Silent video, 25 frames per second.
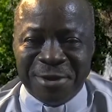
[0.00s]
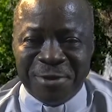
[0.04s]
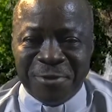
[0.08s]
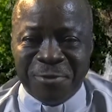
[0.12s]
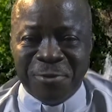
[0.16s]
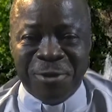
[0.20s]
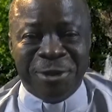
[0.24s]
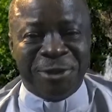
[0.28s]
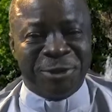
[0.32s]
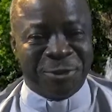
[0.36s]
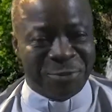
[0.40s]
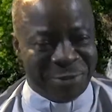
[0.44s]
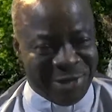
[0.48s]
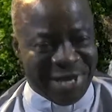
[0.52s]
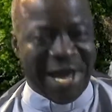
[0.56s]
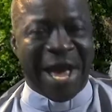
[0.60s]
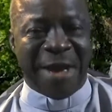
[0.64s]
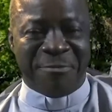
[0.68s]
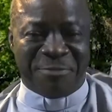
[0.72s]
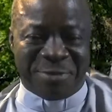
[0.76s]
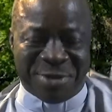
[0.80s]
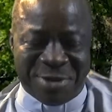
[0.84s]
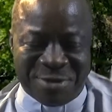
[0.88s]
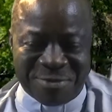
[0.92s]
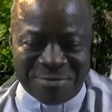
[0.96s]
we should be
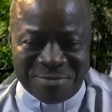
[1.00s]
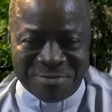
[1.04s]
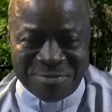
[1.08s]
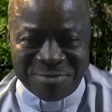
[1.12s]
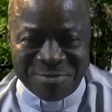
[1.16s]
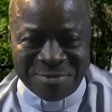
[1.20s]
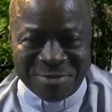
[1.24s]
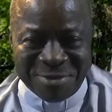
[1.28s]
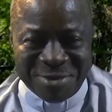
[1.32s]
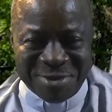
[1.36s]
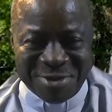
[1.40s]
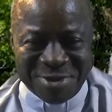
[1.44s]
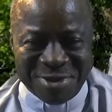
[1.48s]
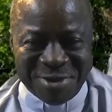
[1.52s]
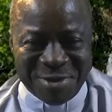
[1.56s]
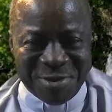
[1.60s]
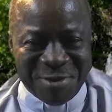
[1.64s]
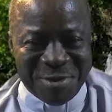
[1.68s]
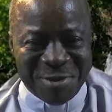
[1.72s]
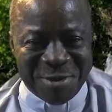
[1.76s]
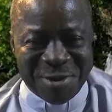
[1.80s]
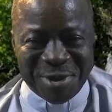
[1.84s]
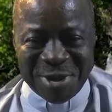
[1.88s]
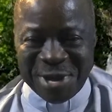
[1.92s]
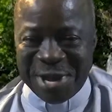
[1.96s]
happy.
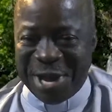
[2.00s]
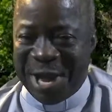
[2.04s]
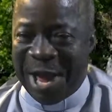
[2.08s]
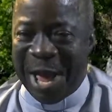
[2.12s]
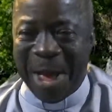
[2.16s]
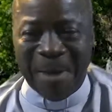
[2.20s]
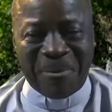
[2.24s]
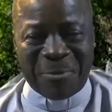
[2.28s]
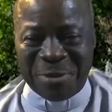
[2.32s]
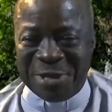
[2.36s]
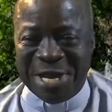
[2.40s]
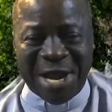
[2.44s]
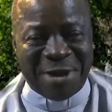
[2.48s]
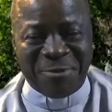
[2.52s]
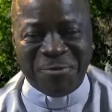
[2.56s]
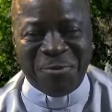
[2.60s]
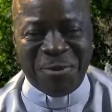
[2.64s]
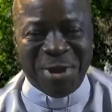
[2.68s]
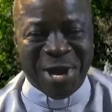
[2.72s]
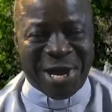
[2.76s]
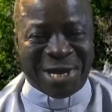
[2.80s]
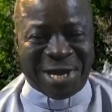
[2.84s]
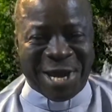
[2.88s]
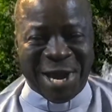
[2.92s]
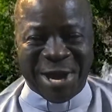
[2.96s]
Happy that
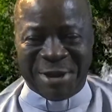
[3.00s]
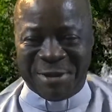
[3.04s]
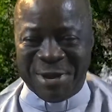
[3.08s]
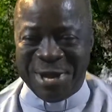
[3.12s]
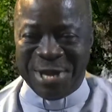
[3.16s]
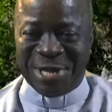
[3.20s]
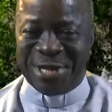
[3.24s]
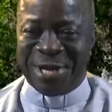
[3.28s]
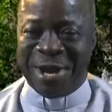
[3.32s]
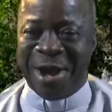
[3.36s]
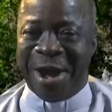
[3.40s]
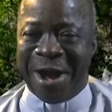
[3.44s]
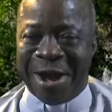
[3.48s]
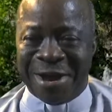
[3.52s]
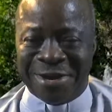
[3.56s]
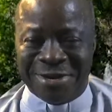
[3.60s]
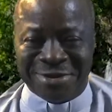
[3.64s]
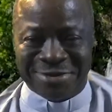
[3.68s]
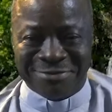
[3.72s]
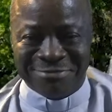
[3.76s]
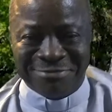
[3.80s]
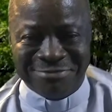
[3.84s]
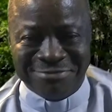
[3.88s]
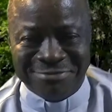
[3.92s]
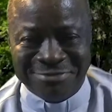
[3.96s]
we are carrying God
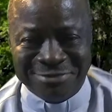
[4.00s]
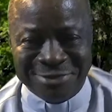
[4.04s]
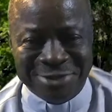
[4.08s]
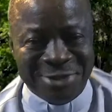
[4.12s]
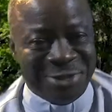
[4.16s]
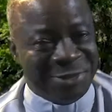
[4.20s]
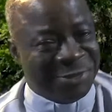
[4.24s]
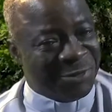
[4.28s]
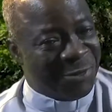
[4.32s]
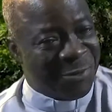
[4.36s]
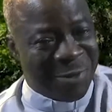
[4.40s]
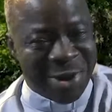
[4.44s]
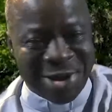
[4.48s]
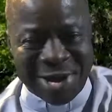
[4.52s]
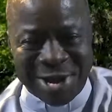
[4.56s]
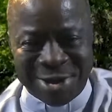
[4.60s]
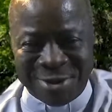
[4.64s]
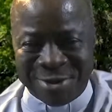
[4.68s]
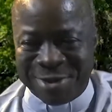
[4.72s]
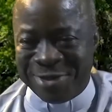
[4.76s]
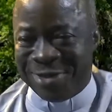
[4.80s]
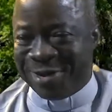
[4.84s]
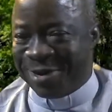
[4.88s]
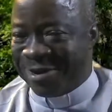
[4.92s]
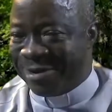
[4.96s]
to one
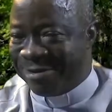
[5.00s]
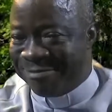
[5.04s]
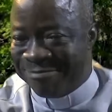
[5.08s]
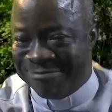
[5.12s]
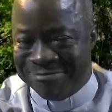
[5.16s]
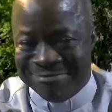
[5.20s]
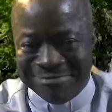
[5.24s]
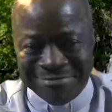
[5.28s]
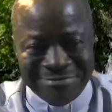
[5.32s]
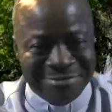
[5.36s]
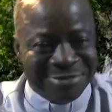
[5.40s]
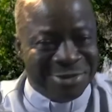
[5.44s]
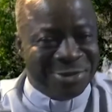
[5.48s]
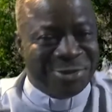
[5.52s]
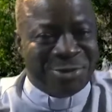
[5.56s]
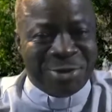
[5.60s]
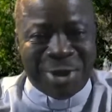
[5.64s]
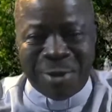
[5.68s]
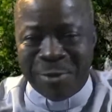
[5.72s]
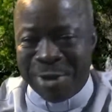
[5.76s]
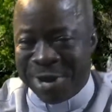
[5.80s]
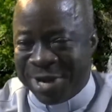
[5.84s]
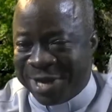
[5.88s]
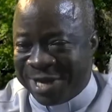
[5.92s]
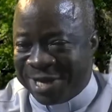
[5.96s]
another, to
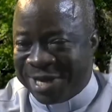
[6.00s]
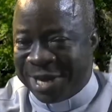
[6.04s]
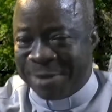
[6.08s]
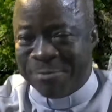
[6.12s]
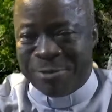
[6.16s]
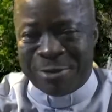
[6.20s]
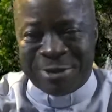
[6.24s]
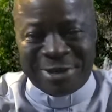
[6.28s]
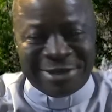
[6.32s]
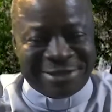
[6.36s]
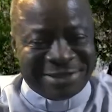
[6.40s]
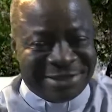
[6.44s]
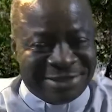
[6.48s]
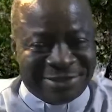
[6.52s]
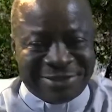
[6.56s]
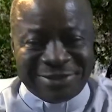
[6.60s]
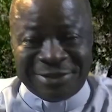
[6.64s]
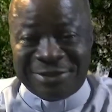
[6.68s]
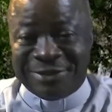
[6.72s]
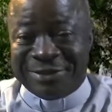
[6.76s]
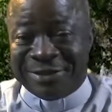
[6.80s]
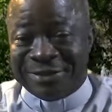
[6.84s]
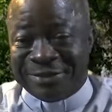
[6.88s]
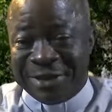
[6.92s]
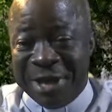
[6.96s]
our needed brothers and
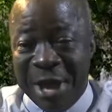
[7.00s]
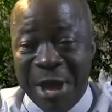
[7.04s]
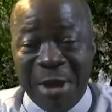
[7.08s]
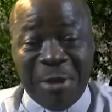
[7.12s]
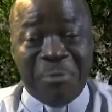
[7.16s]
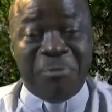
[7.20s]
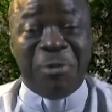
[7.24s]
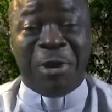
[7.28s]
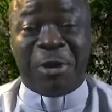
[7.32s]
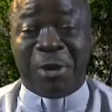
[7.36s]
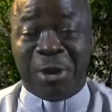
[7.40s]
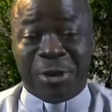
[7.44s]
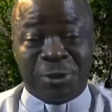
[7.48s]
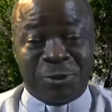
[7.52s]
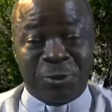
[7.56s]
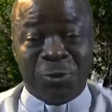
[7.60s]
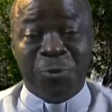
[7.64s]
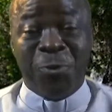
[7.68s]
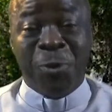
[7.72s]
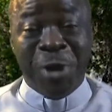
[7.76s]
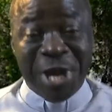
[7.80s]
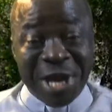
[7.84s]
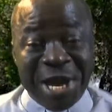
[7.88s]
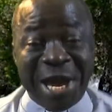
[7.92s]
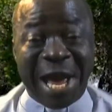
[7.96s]
sisters, because
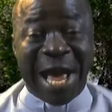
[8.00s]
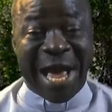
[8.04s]
we